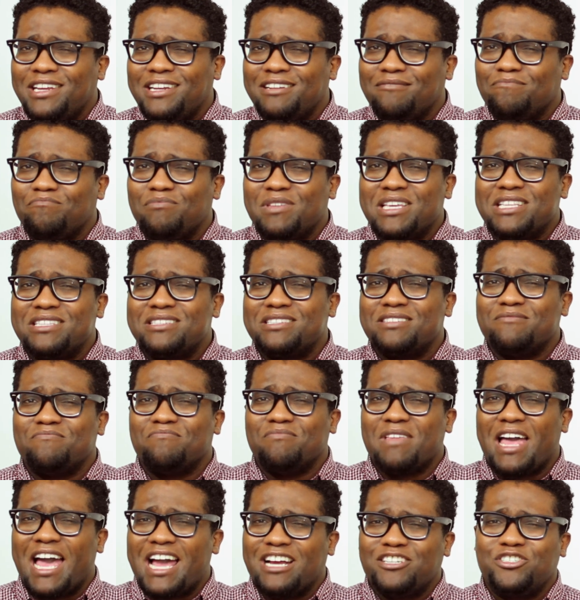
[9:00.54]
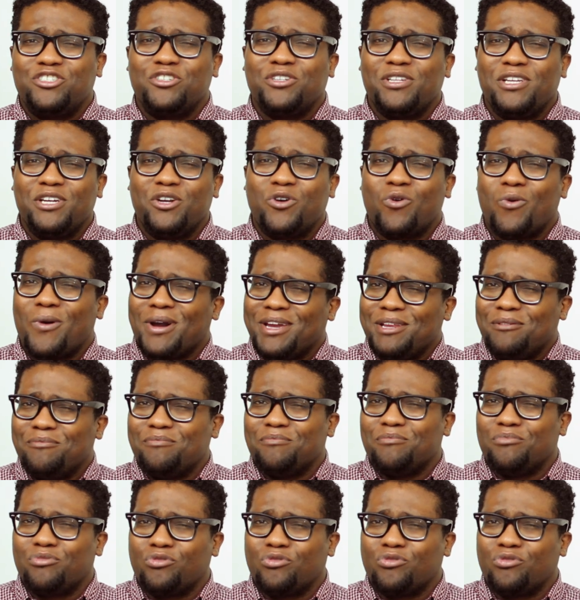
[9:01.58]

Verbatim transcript: it, it's actually quite